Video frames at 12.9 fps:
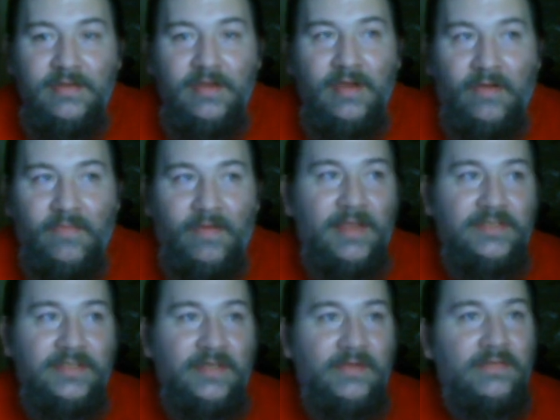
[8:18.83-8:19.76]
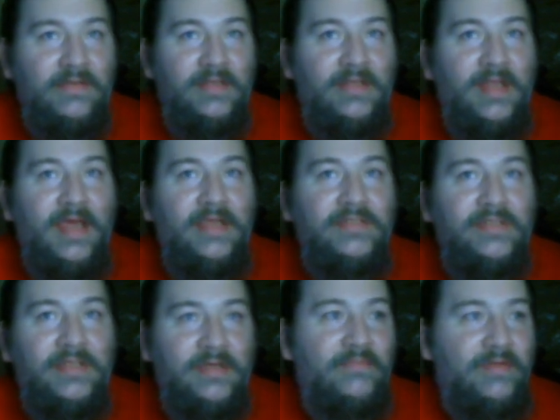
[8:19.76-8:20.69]
arrests are the
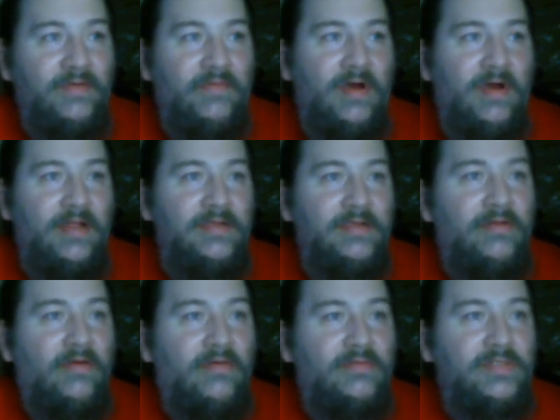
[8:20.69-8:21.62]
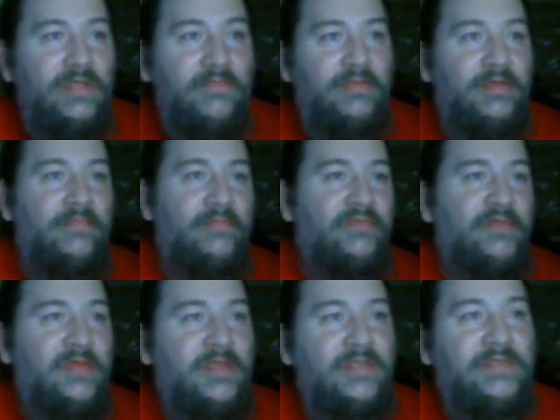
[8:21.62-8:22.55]
last thing we want. Some people
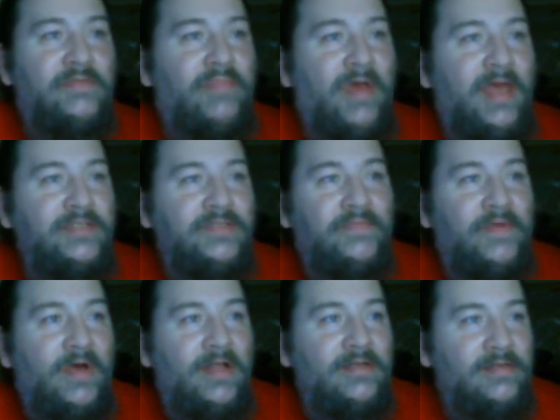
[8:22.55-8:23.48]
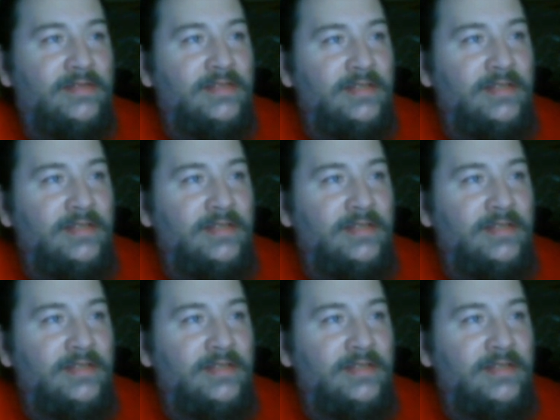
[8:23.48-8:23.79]
think it's a badge of honor.